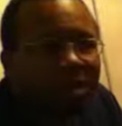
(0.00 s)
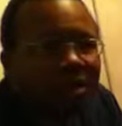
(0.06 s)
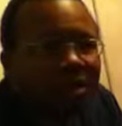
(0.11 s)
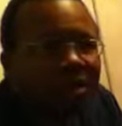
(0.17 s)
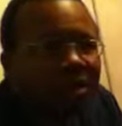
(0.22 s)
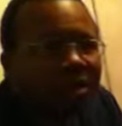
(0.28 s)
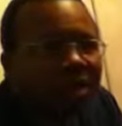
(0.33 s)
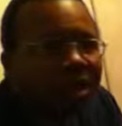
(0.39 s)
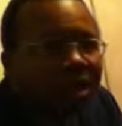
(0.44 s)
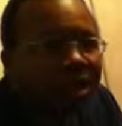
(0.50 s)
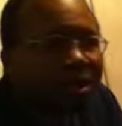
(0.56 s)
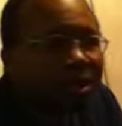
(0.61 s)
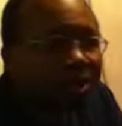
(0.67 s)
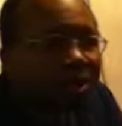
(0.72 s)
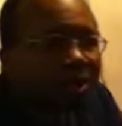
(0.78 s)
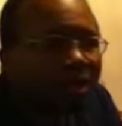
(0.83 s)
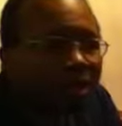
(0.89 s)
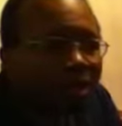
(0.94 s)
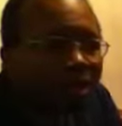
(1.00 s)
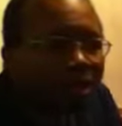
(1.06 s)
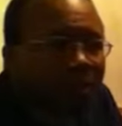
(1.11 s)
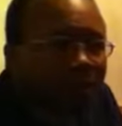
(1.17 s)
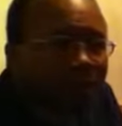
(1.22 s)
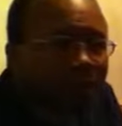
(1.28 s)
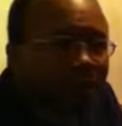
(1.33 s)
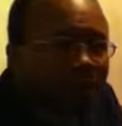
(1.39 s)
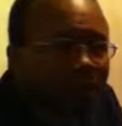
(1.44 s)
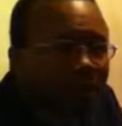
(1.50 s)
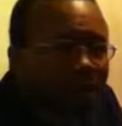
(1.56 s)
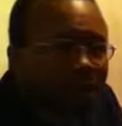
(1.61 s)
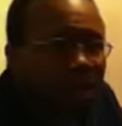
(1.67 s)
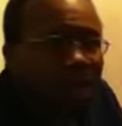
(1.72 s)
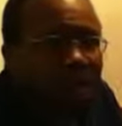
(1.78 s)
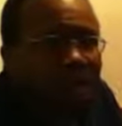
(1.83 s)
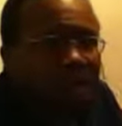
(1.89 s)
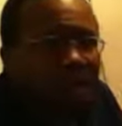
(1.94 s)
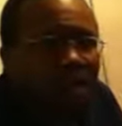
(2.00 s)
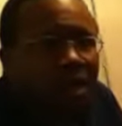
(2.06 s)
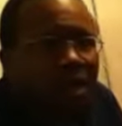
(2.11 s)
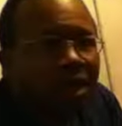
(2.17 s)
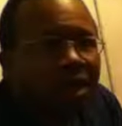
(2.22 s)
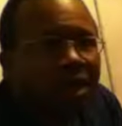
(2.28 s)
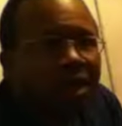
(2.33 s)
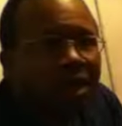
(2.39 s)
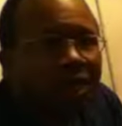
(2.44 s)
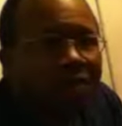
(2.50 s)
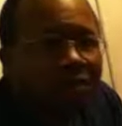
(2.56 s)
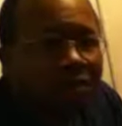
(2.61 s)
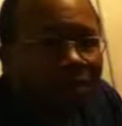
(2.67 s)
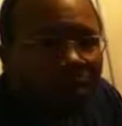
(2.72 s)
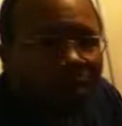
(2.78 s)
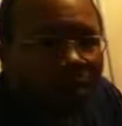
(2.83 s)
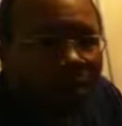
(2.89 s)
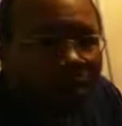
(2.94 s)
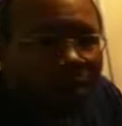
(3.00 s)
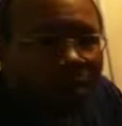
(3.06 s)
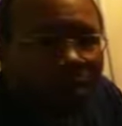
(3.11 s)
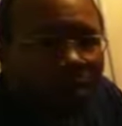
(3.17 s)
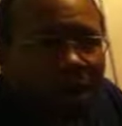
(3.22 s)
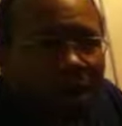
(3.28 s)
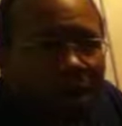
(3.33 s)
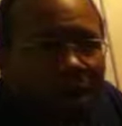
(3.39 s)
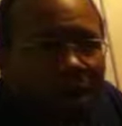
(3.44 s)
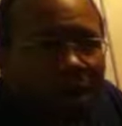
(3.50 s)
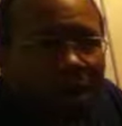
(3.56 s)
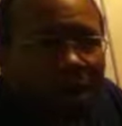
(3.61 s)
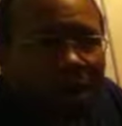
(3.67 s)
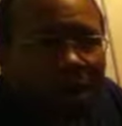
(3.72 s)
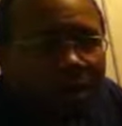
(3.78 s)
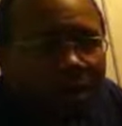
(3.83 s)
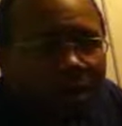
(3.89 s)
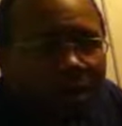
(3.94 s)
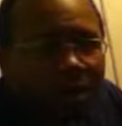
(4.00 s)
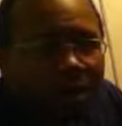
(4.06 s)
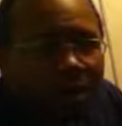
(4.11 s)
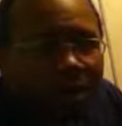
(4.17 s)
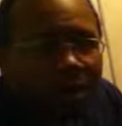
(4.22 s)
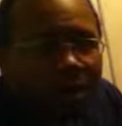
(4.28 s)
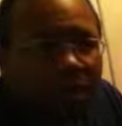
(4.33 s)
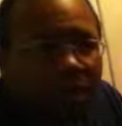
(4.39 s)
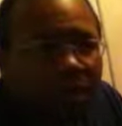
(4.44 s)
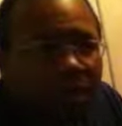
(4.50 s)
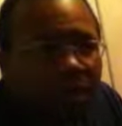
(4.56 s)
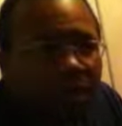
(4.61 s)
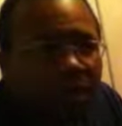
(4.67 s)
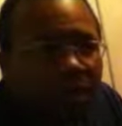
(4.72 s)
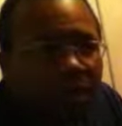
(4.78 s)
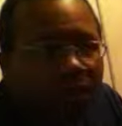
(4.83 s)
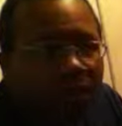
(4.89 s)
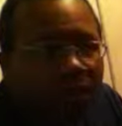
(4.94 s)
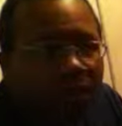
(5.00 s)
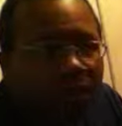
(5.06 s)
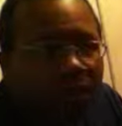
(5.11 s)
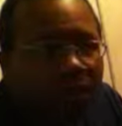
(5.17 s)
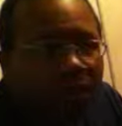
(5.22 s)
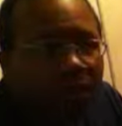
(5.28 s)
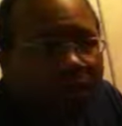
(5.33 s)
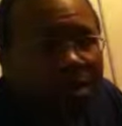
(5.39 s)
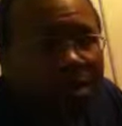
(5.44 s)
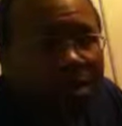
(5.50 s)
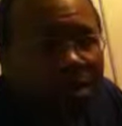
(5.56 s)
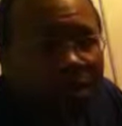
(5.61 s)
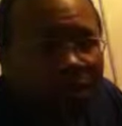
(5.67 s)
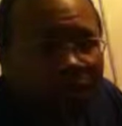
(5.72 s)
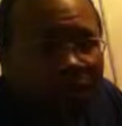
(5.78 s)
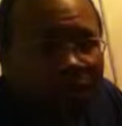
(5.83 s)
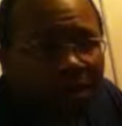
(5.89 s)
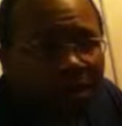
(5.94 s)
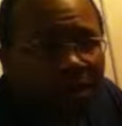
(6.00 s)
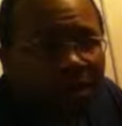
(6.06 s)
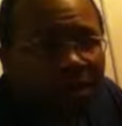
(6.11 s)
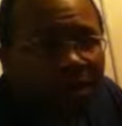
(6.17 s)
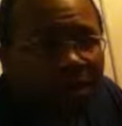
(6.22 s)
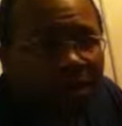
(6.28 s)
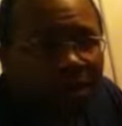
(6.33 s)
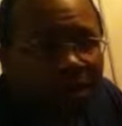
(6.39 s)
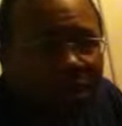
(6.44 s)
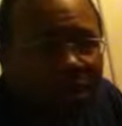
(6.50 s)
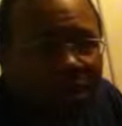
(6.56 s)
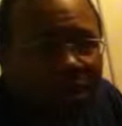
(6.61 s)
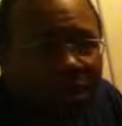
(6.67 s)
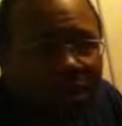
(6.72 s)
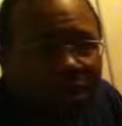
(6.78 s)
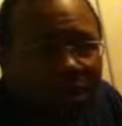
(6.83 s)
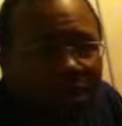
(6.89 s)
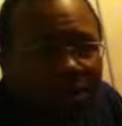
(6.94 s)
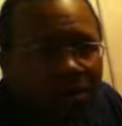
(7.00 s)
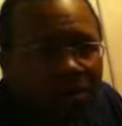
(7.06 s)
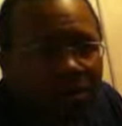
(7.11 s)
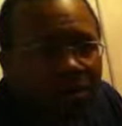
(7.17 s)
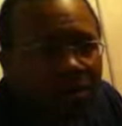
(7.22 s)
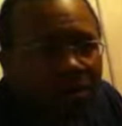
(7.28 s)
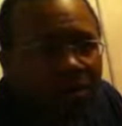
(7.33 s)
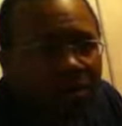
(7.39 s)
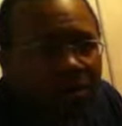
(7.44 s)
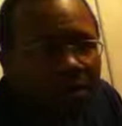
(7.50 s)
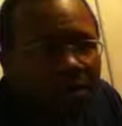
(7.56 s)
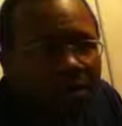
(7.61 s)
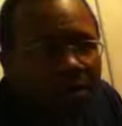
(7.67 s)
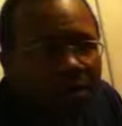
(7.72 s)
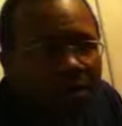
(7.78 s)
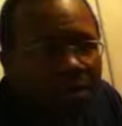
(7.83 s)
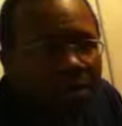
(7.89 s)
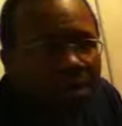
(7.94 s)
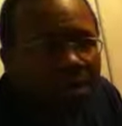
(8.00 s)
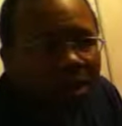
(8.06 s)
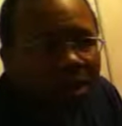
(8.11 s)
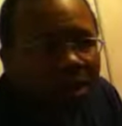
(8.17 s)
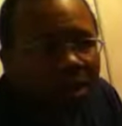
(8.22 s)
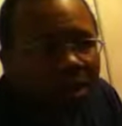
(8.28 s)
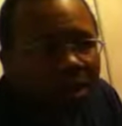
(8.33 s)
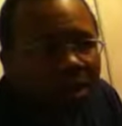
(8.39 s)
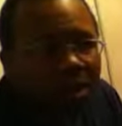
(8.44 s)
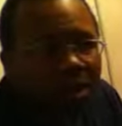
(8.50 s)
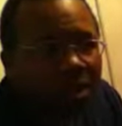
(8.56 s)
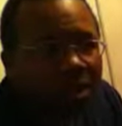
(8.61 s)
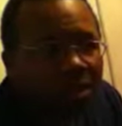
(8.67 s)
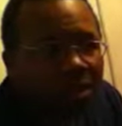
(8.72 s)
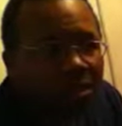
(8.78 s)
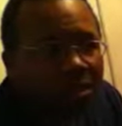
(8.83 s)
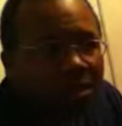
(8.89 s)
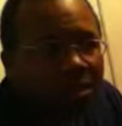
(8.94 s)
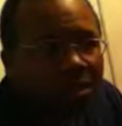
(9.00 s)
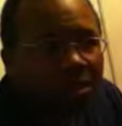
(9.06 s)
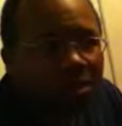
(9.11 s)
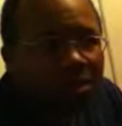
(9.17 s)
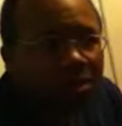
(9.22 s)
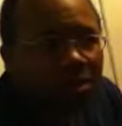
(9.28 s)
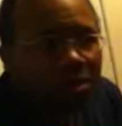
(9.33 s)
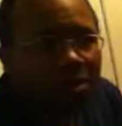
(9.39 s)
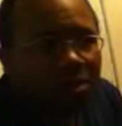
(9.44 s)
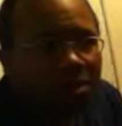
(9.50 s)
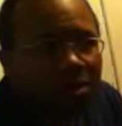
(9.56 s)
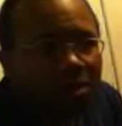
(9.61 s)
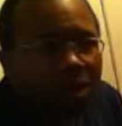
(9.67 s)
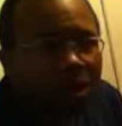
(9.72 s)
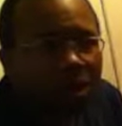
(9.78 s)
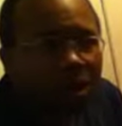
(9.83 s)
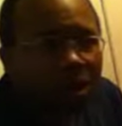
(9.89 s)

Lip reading: anyone. I don't want anyone shortchanged. Now tomorrow I will be doing a video of me going to Savvy's, playing Dual Terminal 6 using two